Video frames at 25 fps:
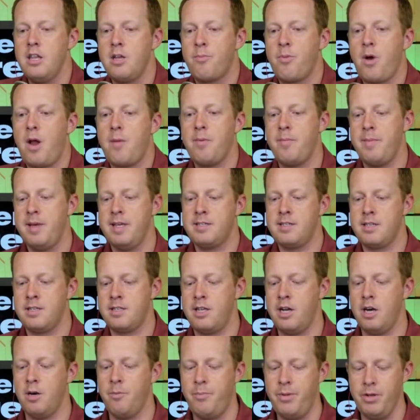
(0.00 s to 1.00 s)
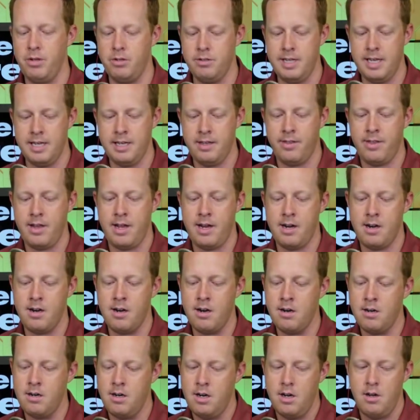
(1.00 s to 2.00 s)
The problem is, is they're building
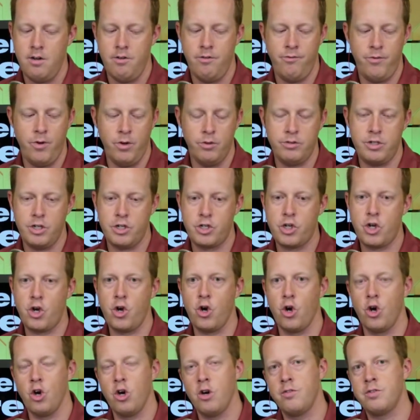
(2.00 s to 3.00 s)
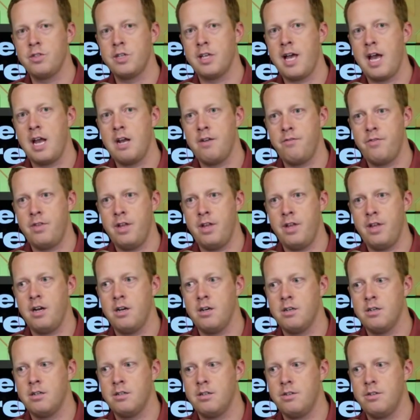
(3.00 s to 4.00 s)
their voltage curves and kind of
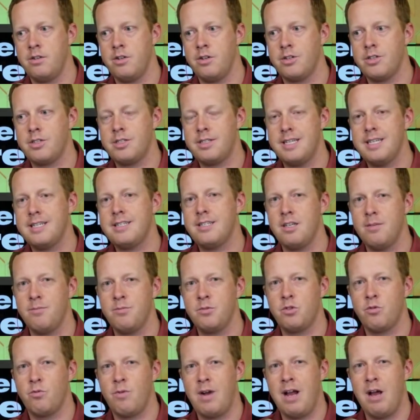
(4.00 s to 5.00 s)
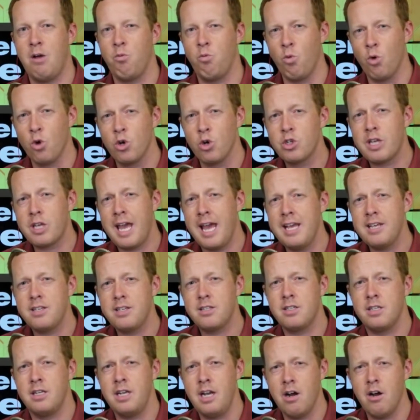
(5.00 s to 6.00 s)
their their systems around worst
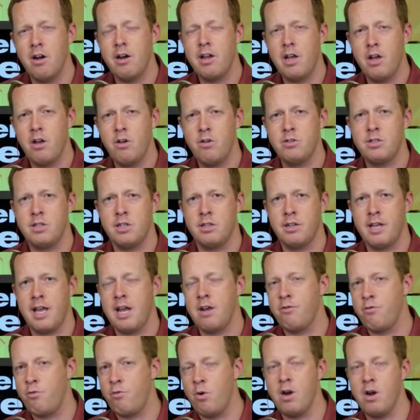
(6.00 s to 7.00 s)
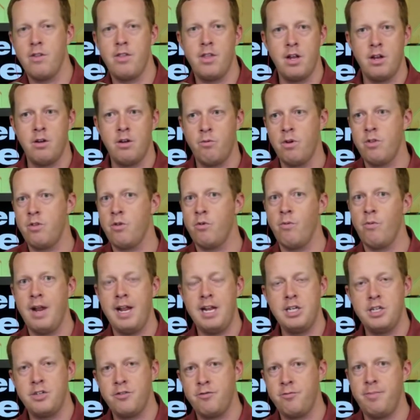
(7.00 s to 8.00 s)
case scenarios and kind of where right. the where the
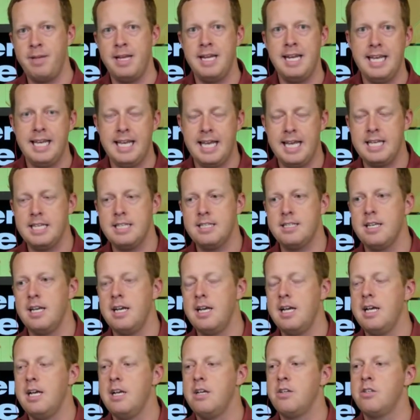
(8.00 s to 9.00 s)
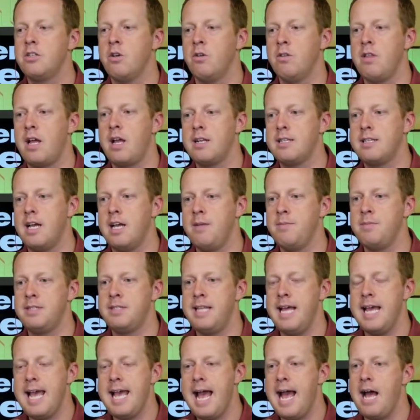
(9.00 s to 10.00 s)
range of binning is. So a lot of
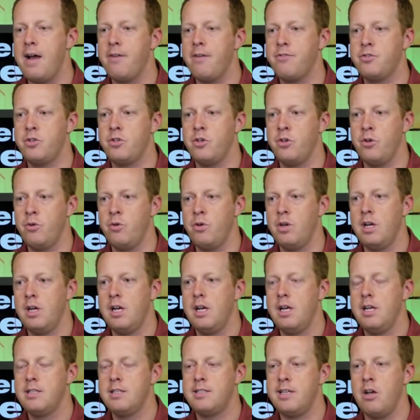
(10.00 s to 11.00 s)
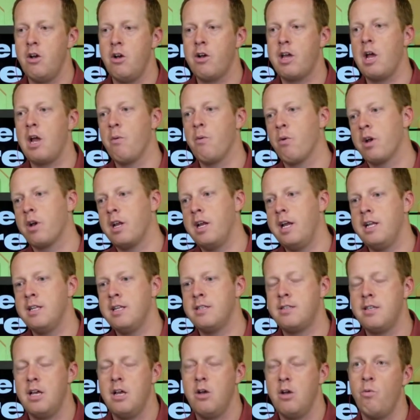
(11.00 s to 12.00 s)
times they have to say, okay, we're gonna
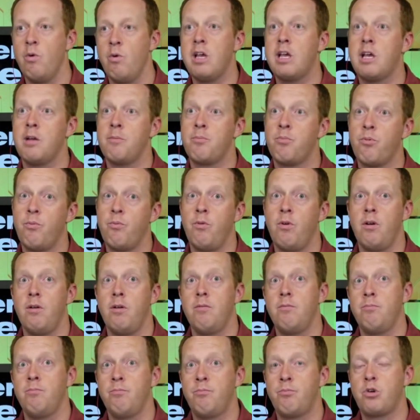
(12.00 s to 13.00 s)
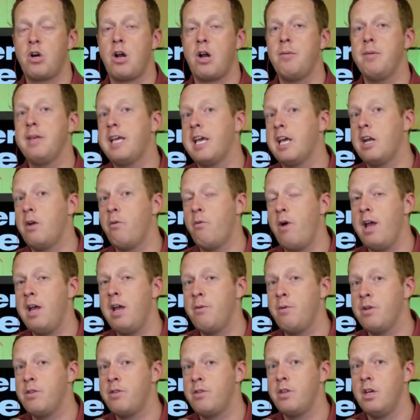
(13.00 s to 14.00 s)
and we could probably get
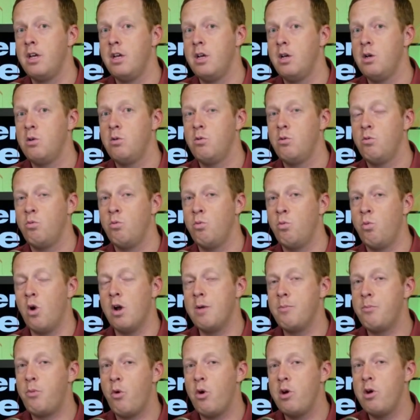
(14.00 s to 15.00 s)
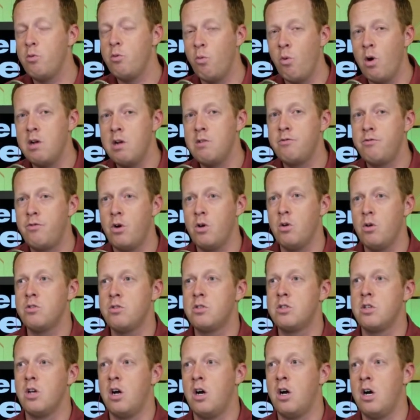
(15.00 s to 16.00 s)
away with 1.1
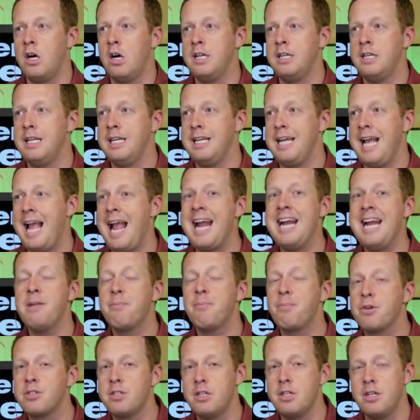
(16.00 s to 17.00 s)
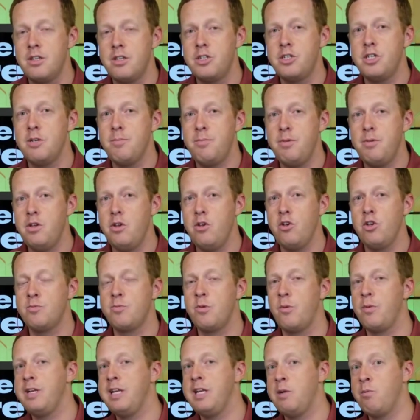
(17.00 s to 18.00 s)
volts on 80% of the
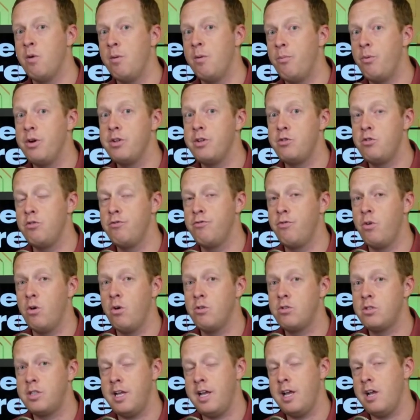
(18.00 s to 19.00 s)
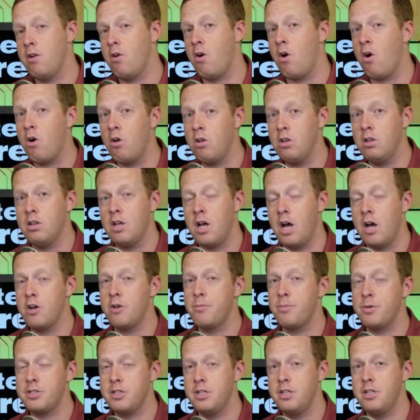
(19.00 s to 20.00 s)
GPUs, but we need 1.2 volts to hit all
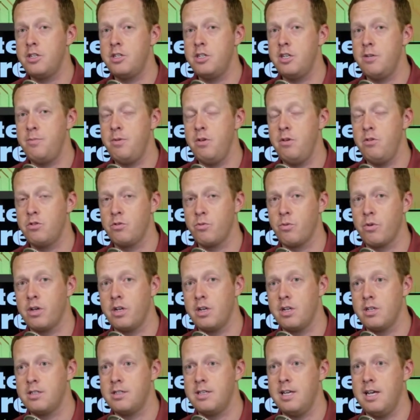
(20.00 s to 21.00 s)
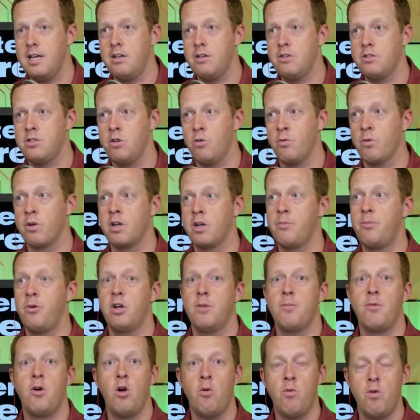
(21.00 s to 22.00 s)
100% of the GPUs that we're going to sell. So we're going to
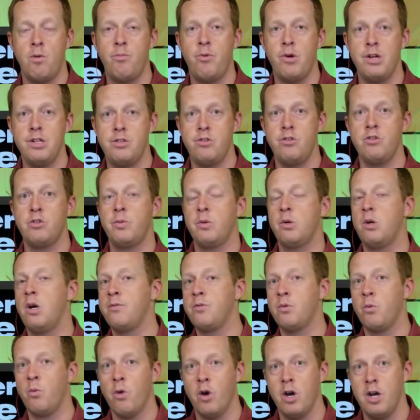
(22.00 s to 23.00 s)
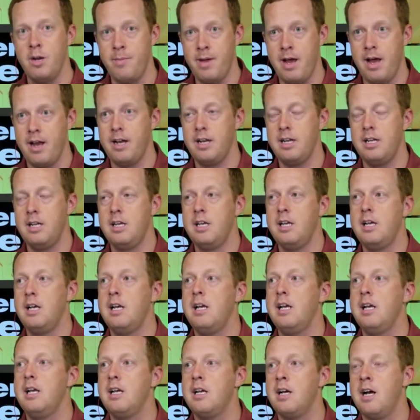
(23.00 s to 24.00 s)
put them all at 1.2, so we don't have to worry about it.
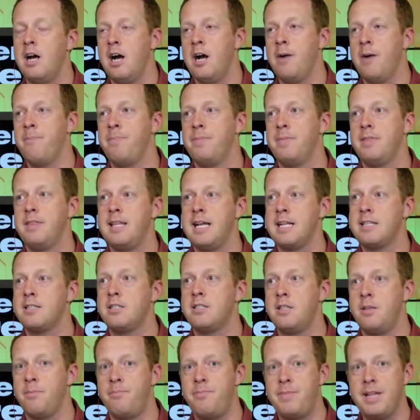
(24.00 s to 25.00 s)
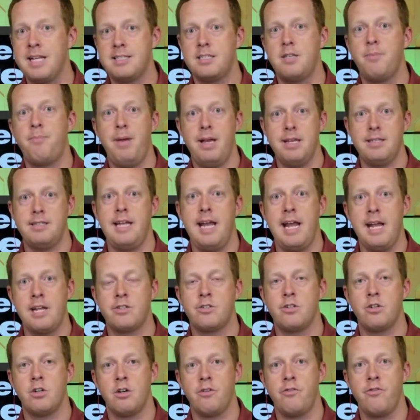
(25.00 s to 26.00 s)
Um, that's the that's the best
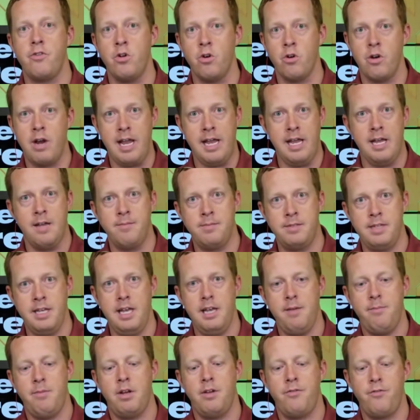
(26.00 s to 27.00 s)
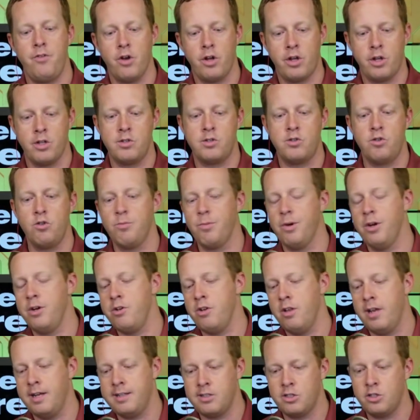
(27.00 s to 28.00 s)
answer if you're AMD. But if you're a consumer
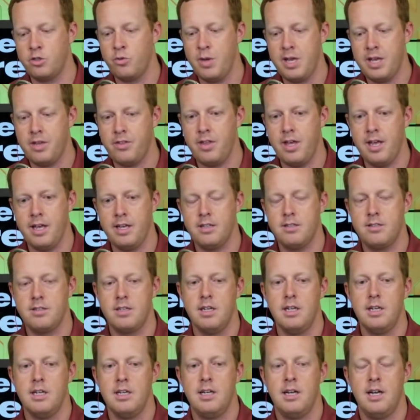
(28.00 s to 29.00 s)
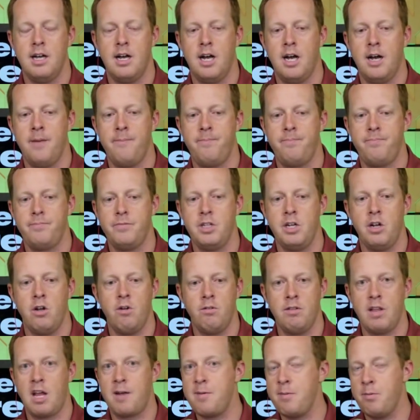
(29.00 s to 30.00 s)
and right. you like to tweak things, um, you
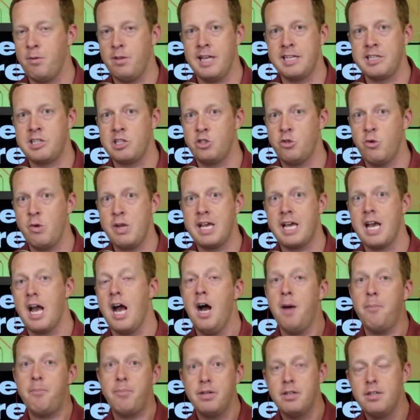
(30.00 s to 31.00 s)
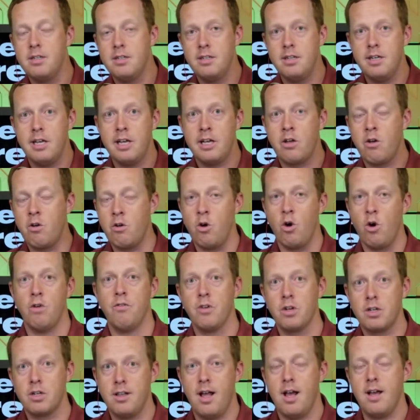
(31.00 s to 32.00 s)
know a lot of people like to tweak up and go to
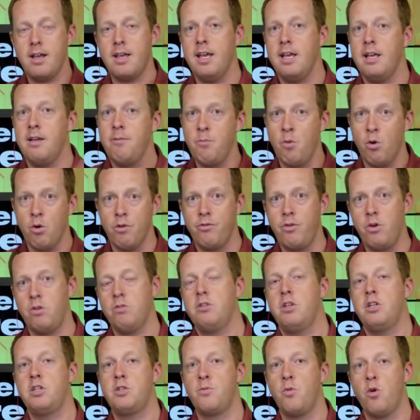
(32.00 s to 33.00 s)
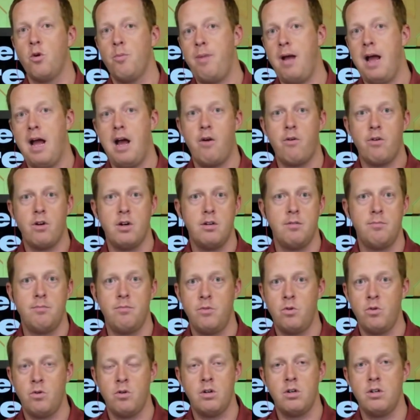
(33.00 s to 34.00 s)
overclocking, more voltage, more power,
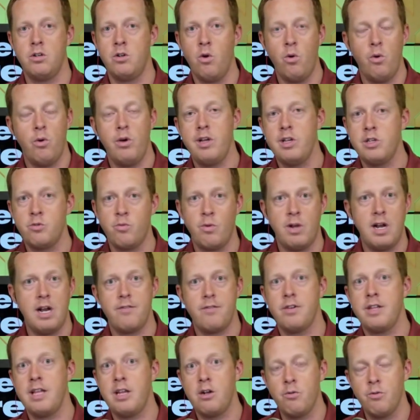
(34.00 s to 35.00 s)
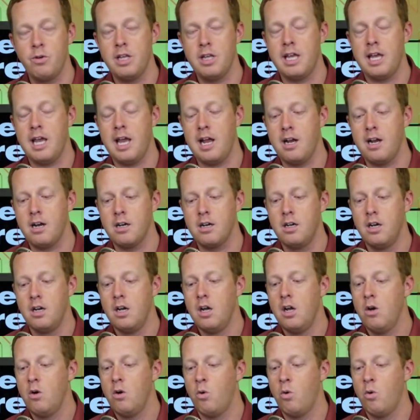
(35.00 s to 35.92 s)
more noise, whatever. They don't really care.